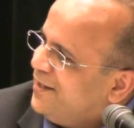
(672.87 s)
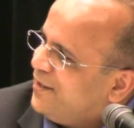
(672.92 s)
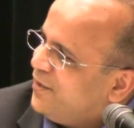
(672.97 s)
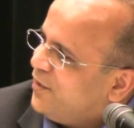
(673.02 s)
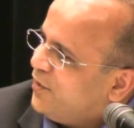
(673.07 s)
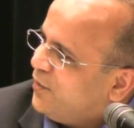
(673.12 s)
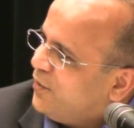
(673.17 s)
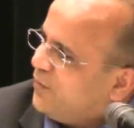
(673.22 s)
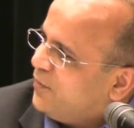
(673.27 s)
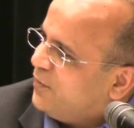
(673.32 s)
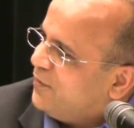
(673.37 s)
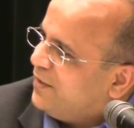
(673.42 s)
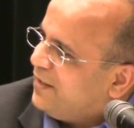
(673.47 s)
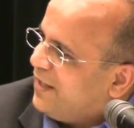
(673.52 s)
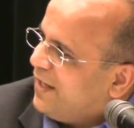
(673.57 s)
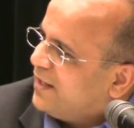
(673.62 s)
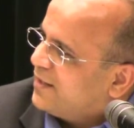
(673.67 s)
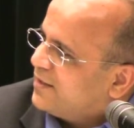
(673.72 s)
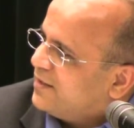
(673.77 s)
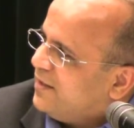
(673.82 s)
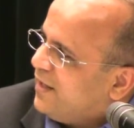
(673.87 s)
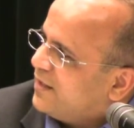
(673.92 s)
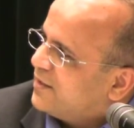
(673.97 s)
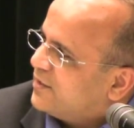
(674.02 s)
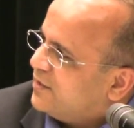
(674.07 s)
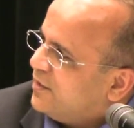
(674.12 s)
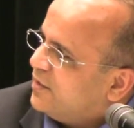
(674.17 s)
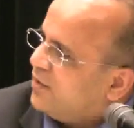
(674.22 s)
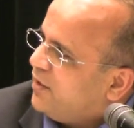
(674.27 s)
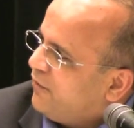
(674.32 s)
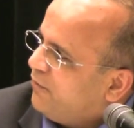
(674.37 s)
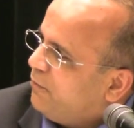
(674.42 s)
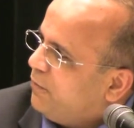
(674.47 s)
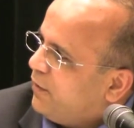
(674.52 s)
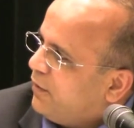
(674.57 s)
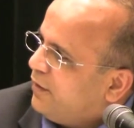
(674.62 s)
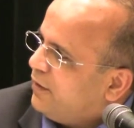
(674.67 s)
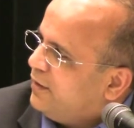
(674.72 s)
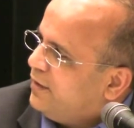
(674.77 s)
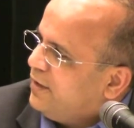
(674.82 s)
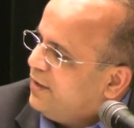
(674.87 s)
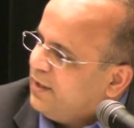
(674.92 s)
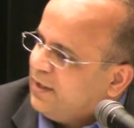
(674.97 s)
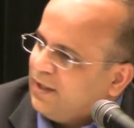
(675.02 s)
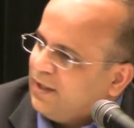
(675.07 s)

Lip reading: that's the tough part.